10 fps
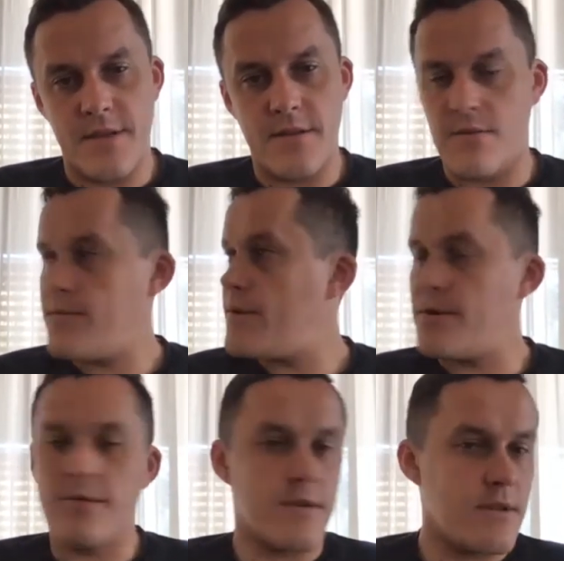then of
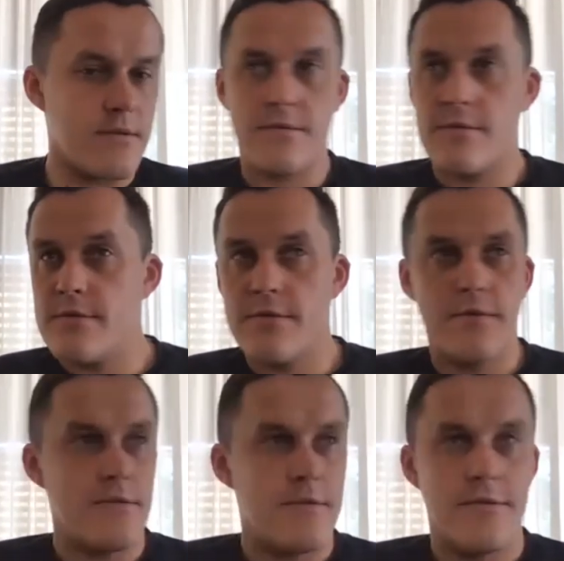course you can
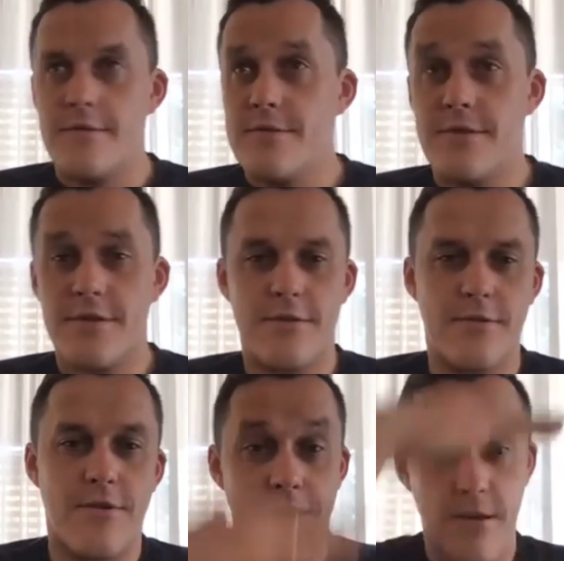just
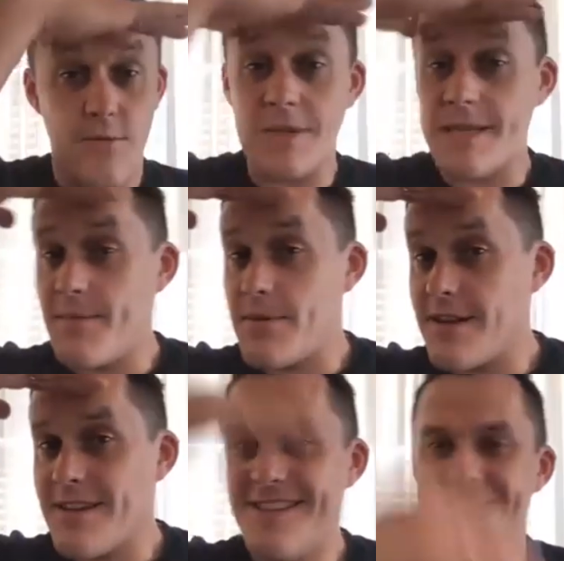look around what's happening.